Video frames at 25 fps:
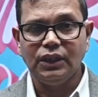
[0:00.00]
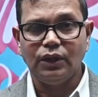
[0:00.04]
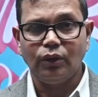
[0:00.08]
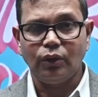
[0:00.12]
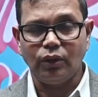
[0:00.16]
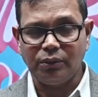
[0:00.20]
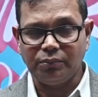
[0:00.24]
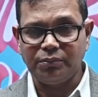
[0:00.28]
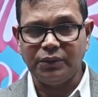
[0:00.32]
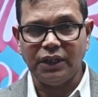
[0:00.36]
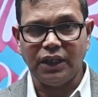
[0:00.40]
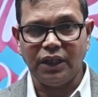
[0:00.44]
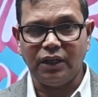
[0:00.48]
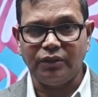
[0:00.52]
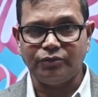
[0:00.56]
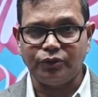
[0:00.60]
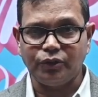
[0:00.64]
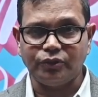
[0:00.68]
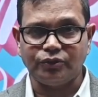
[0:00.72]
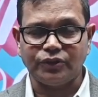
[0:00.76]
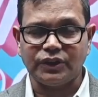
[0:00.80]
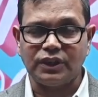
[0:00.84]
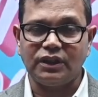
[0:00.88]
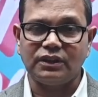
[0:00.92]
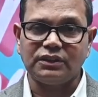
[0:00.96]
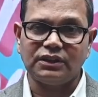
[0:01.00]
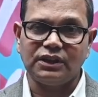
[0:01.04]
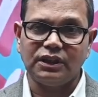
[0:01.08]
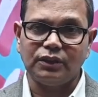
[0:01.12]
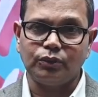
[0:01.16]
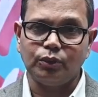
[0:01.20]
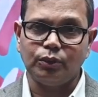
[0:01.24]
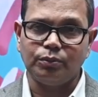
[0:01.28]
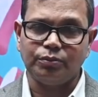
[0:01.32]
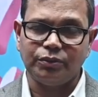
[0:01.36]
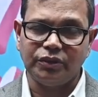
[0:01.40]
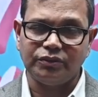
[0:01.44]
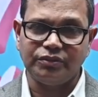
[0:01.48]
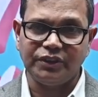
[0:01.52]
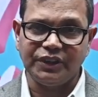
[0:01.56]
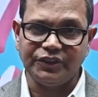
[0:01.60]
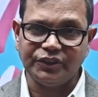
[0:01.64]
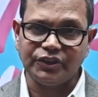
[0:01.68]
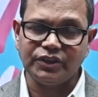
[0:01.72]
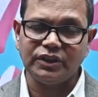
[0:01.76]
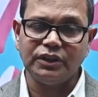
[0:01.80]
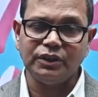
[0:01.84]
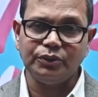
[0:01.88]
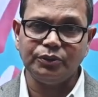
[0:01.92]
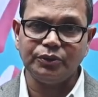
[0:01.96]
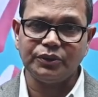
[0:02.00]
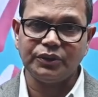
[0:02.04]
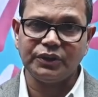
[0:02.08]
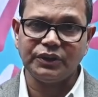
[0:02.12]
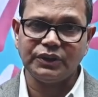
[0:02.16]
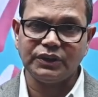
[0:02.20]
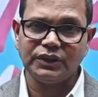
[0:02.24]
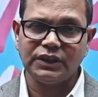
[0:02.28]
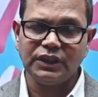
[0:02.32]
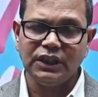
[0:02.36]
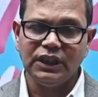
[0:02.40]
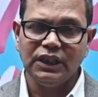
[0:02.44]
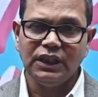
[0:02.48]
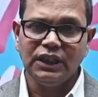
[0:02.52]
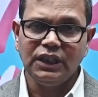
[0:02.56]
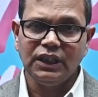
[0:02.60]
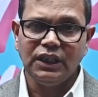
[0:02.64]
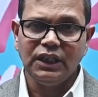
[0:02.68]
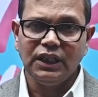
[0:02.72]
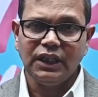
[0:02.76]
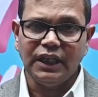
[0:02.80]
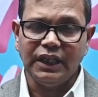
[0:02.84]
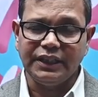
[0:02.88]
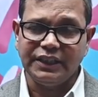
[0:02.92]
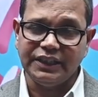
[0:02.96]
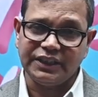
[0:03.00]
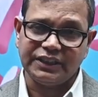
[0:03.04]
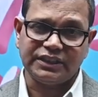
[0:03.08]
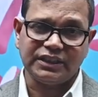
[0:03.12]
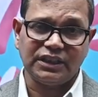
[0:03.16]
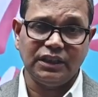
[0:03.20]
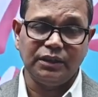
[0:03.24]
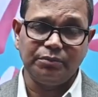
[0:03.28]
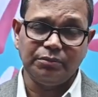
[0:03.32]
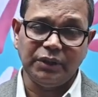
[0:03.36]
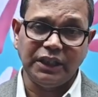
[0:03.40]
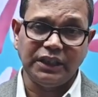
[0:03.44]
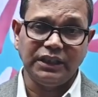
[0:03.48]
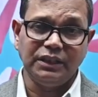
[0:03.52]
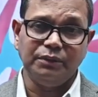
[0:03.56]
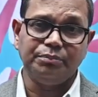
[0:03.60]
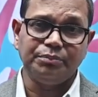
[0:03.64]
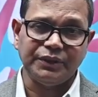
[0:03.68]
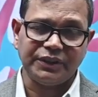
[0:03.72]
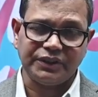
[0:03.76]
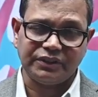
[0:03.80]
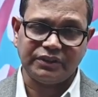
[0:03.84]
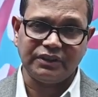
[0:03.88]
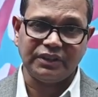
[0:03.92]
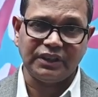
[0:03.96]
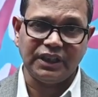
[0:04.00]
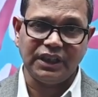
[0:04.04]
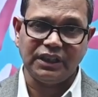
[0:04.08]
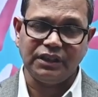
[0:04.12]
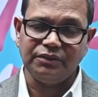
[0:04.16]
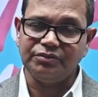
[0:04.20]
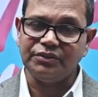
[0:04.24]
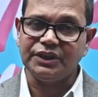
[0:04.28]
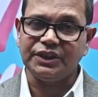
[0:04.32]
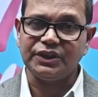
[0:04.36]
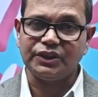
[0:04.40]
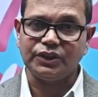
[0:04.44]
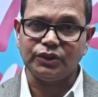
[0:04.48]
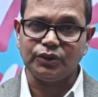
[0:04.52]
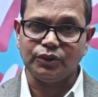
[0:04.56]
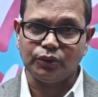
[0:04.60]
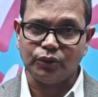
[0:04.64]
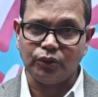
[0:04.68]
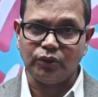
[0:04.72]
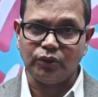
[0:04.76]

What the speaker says: On behalf of Shraddha Group of Institutions, I extend my deepest gratification to